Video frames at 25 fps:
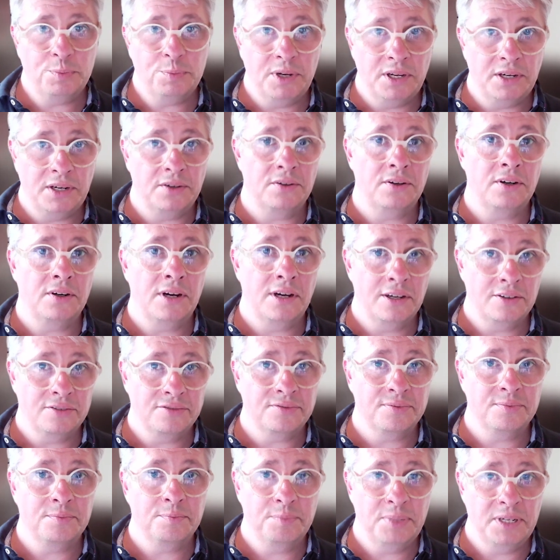better off
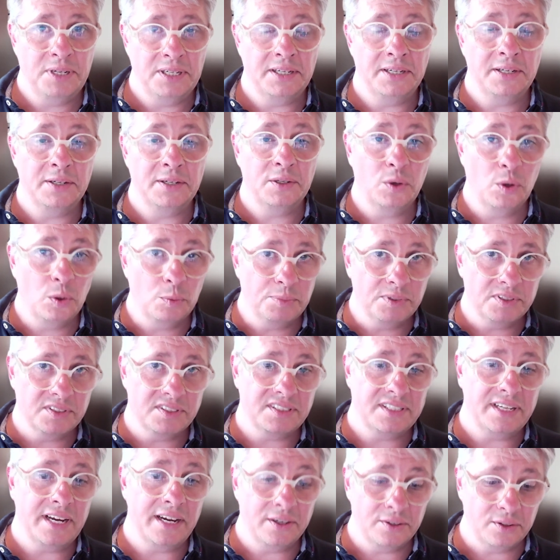picking an open
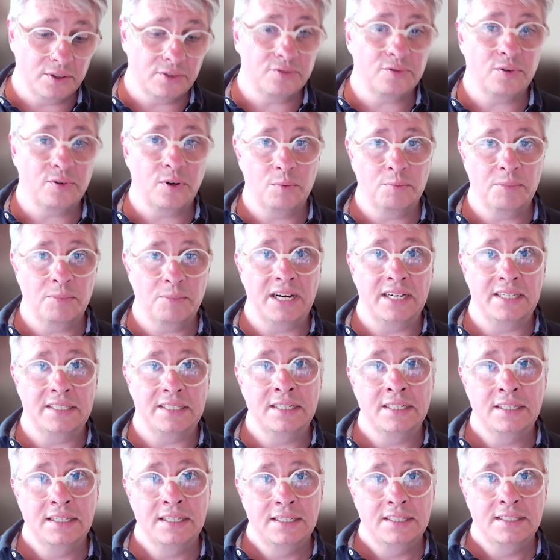standard format
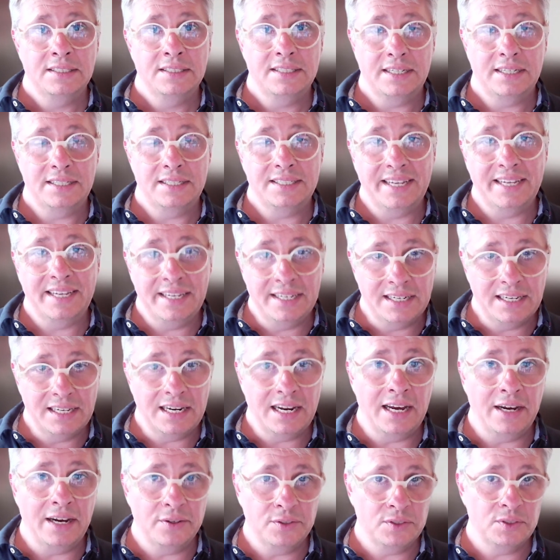that then
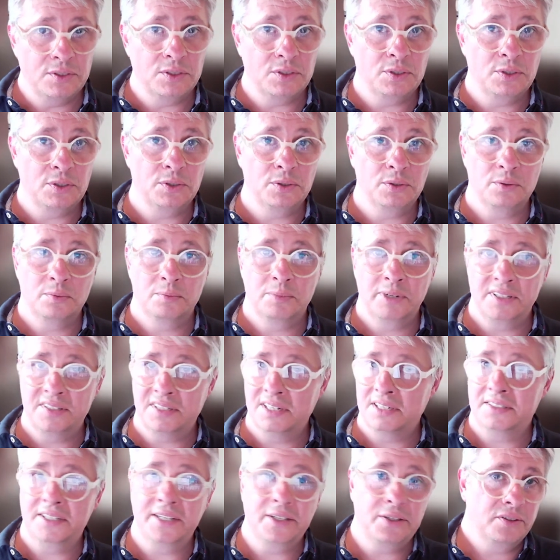allows you to basically
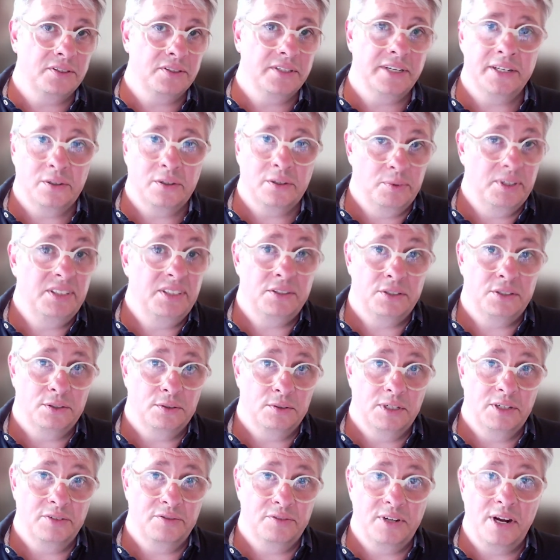take your data with you
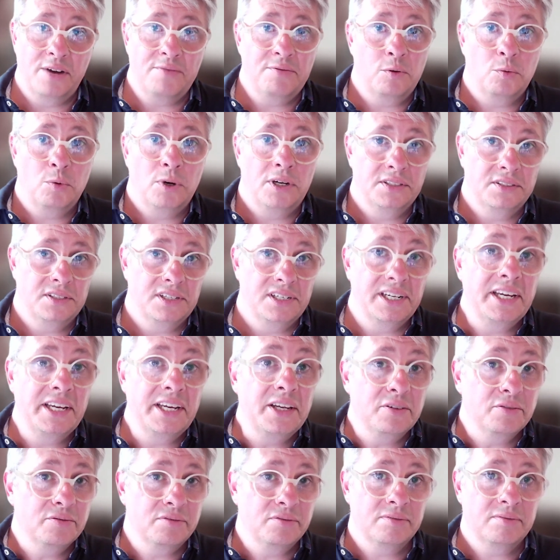if you ever want to leave.